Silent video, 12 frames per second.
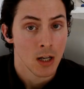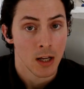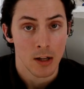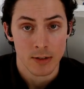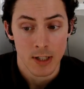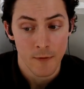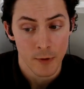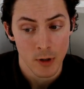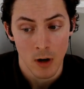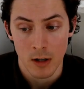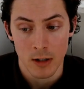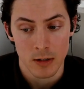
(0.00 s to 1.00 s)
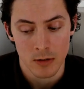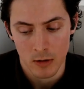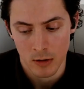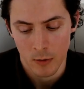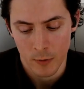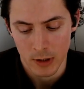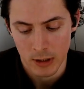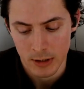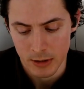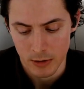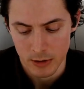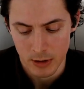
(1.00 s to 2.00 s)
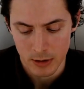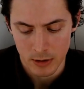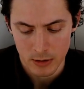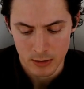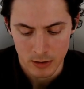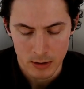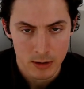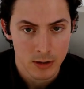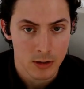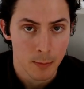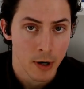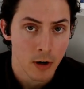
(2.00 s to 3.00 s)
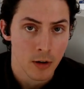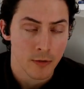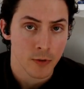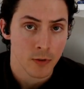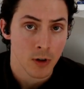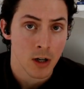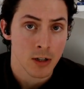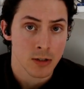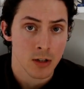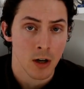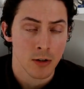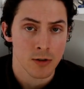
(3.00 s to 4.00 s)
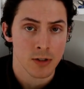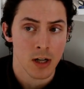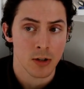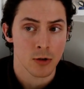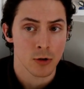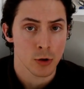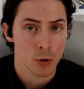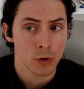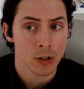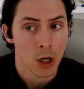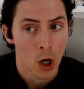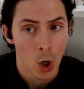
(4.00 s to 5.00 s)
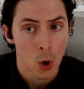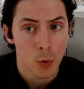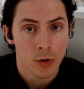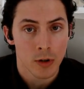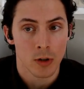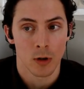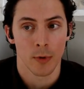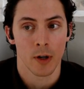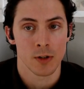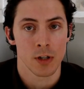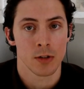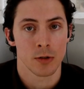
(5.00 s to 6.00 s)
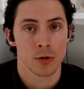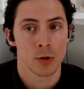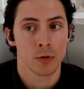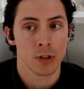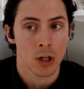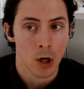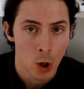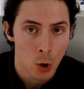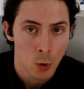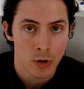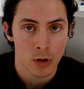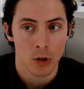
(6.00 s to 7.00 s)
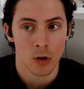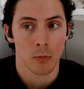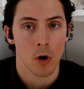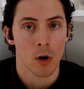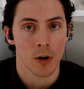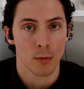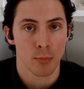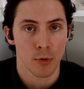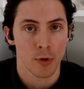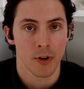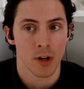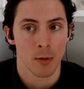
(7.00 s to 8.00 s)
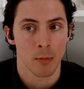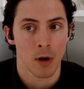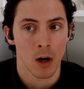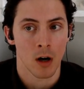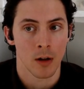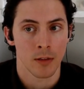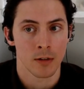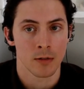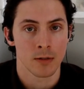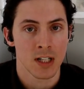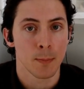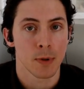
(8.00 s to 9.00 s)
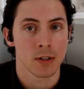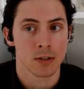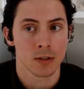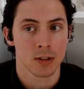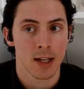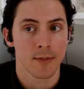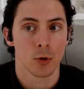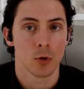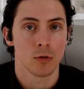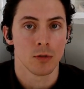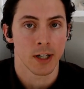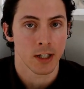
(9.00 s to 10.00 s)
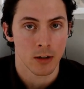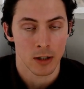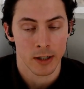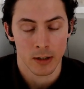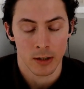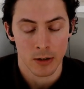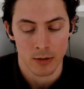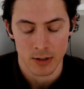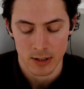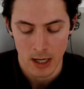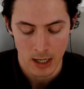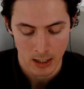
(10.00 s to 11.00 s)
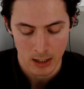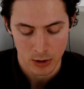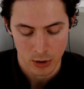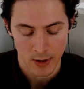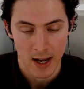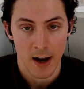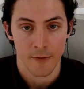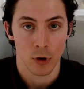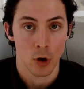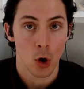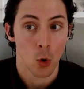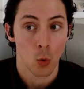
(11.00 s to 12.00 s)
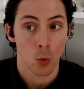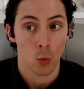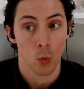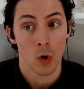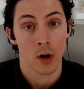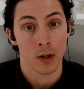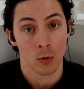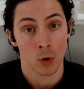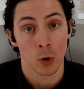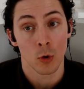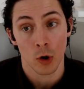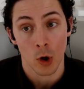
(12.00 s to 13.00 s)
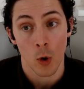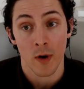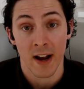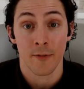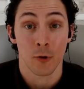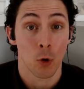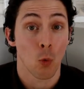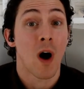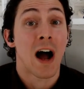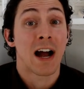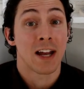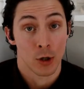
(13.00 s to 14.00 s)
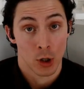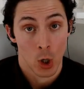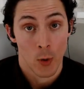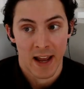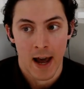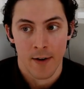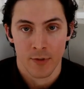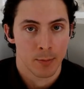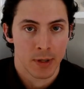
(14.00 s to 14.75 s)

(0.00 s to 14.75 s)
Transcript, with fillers: And I'll say for the audience, you know, for the listeners, this is this is imperative for us to understand to truly own your budget and to truly own your marketing program on the deepest level. Like like Neil's saying, is you have to know what who you're going after and why you're going after them.